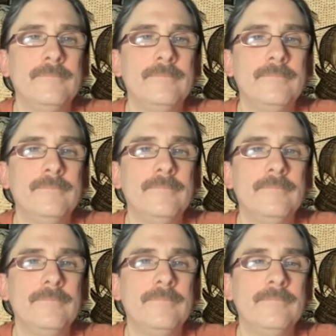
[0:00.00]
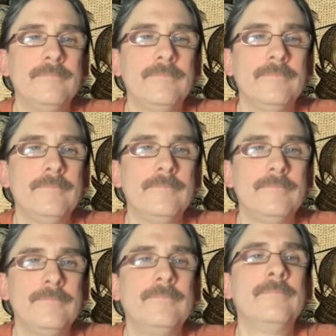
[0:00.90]

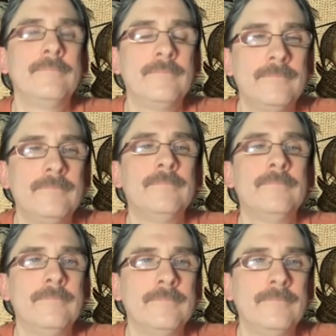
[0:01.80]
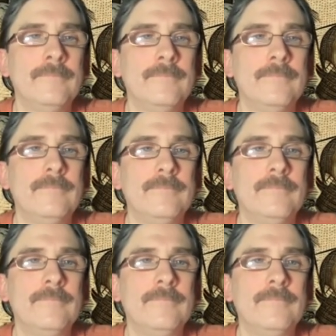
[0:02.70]
(not speaking)